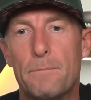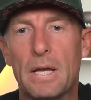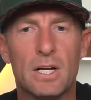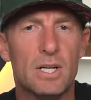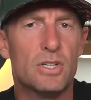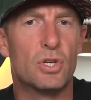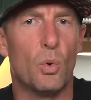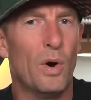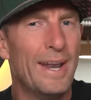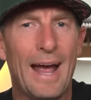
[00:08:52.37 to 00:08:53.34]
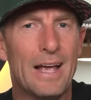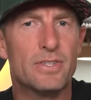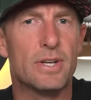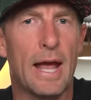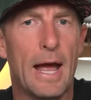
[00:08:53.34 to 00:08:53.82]
Because what
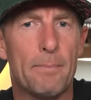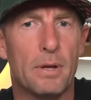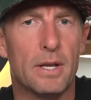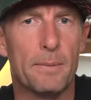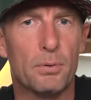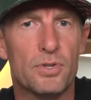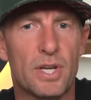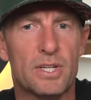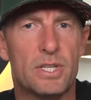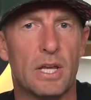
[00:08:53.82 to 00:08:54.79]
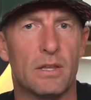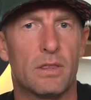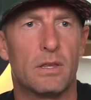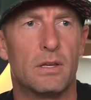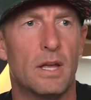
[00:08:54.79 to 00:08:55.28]
hasn't happened April
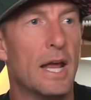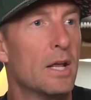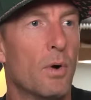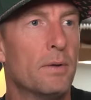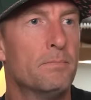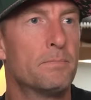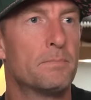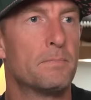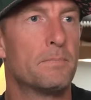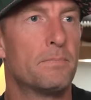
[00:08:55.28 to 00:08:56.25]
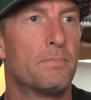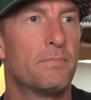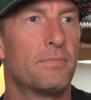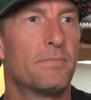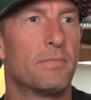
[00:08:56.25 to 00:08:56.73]
16th? Anyone?
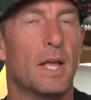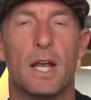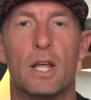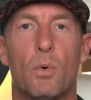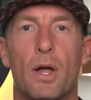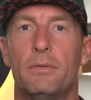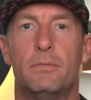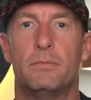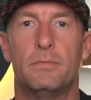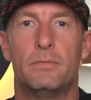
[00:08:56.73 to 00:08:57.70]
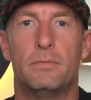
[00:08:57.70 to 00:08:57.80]
Anyone?